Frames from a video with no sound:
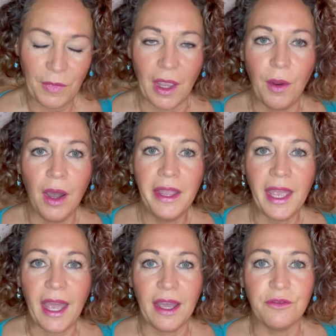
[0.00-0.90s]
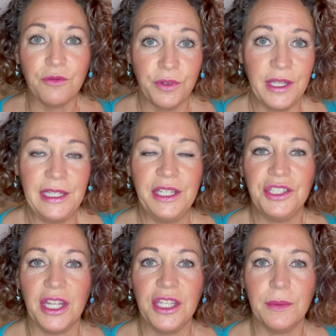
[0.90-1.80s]
Now, I really
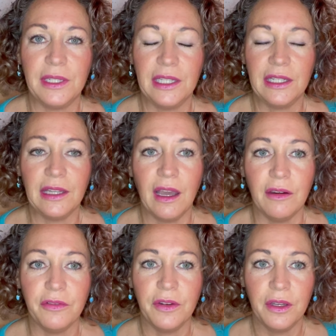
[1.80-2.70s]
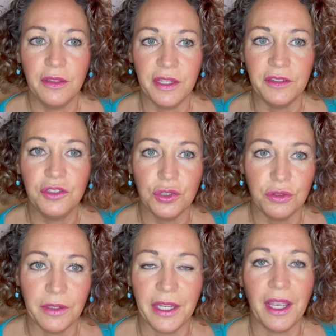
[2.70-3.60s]
genuinely love this
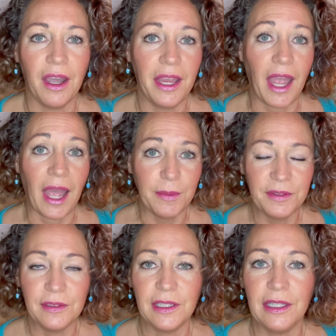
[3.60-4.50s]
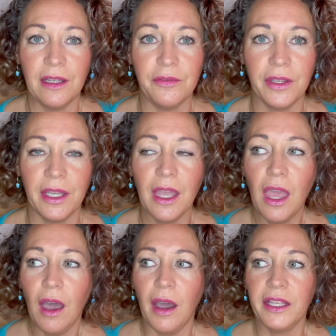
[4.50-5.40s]
jewelry. I absolutely love it.
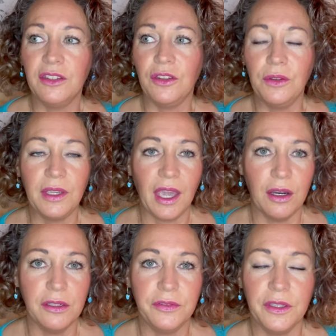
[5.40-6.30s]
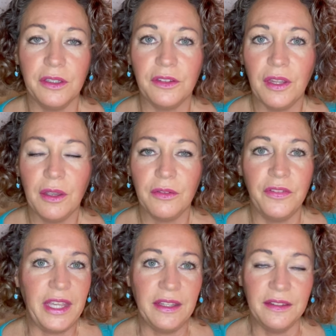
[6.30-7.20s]
I do get offered
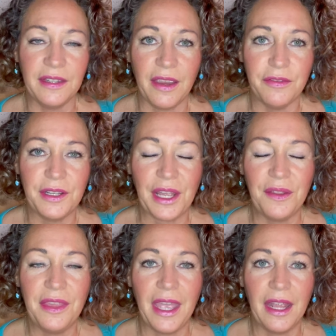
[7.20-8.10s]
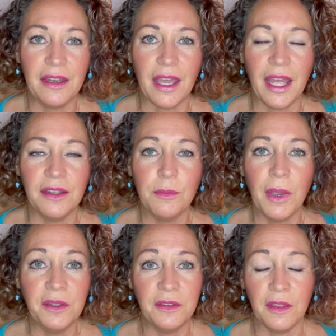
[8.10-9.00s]
things every now and then, and
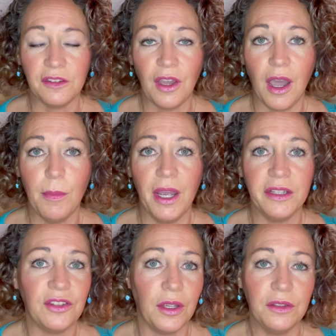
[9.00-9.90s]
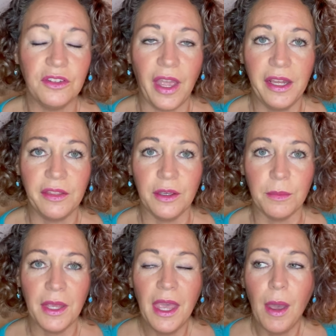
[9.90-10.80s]
most of the time I don't take them.
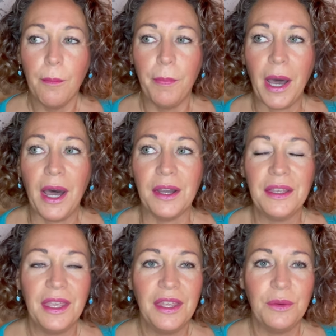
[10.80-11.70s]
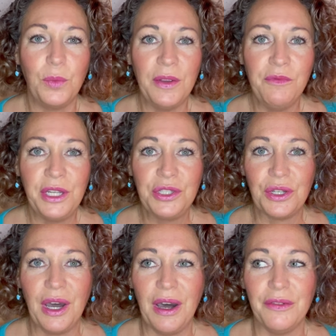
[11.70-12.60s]
But when Read
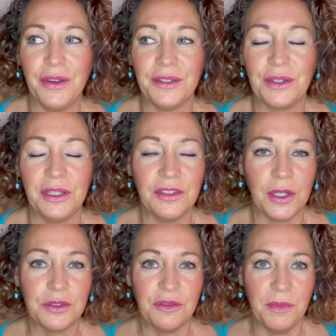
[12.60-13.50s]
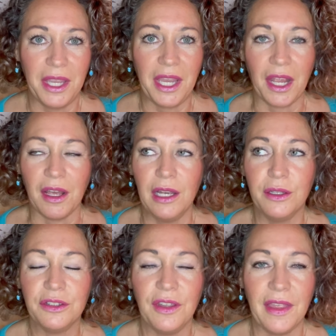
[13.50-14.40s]
Your Heart first got in touch with me and I
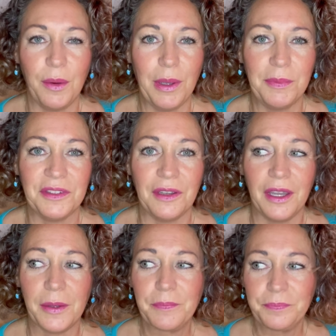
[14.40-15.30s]
looked at their website,